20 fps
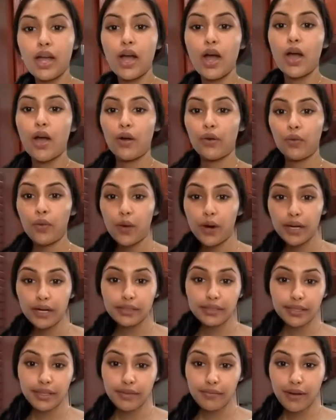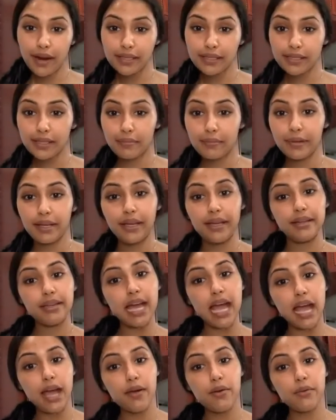According to the recipe,
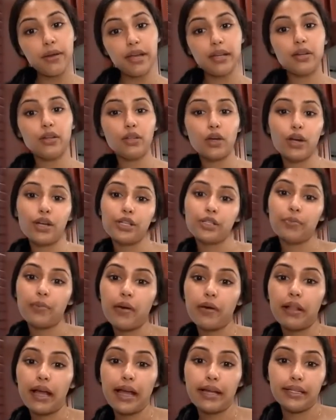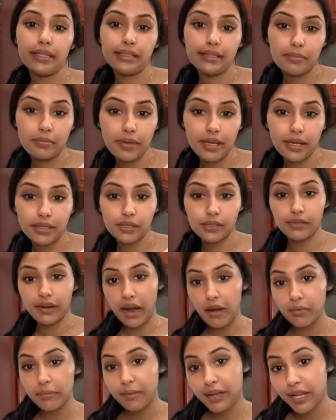now in a large bowl I need to mix
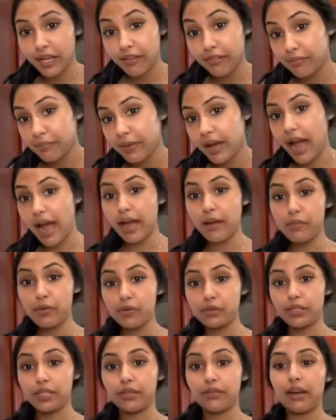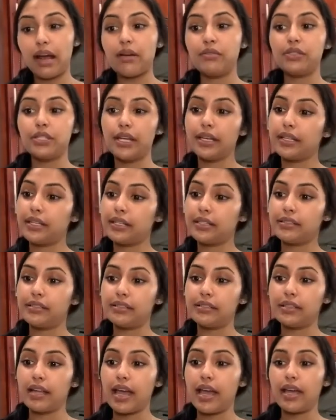ground beef, but I'm using ground chicken
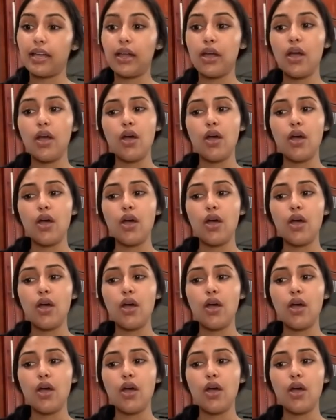instead,